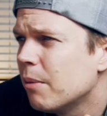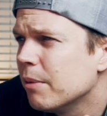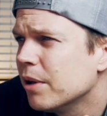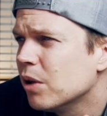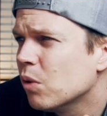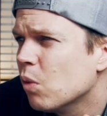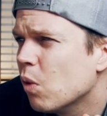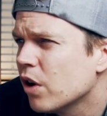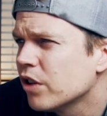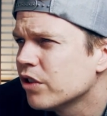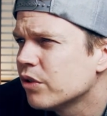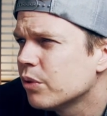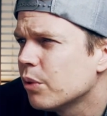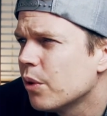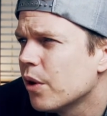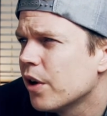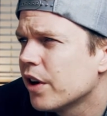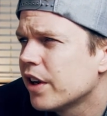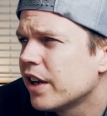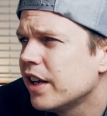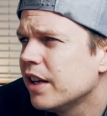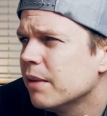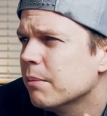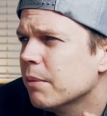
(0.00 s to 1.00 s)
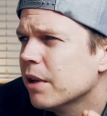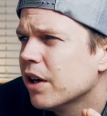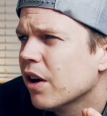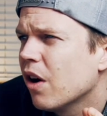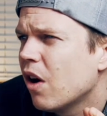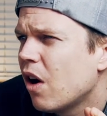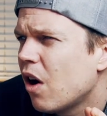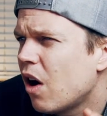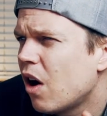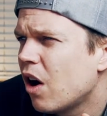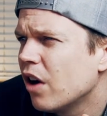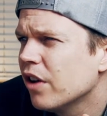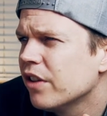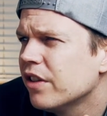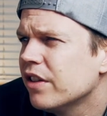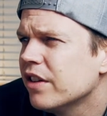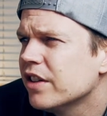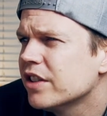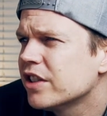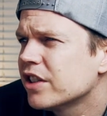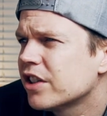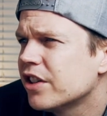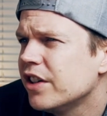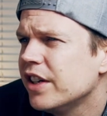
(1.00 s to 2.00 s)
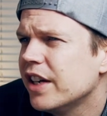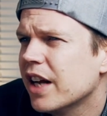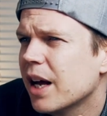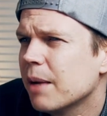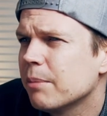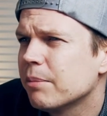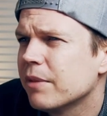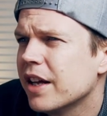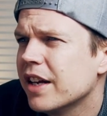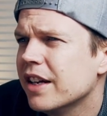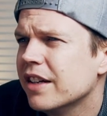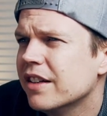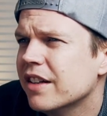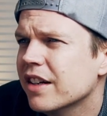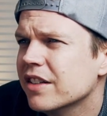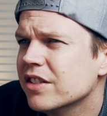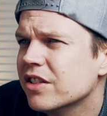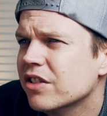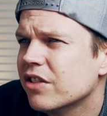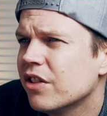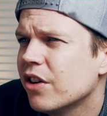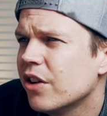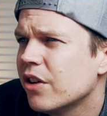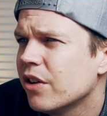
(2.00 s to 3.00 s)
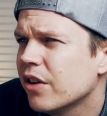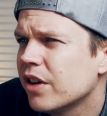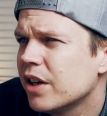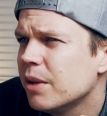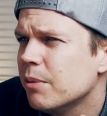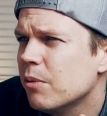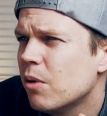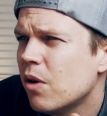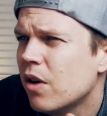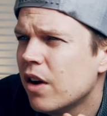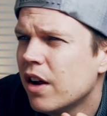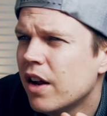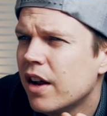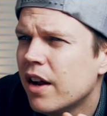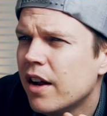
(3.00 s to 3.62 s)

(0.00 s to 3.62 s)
It was working, but on the screen update, it doesn't turn on anymore.